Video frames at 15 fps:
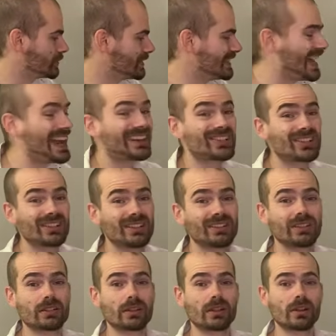the
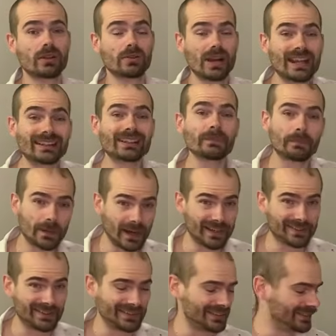actual rental
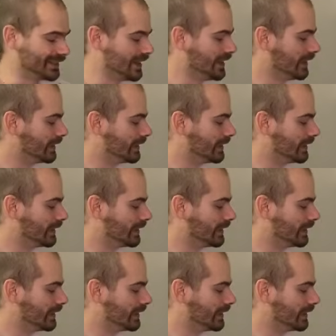prices,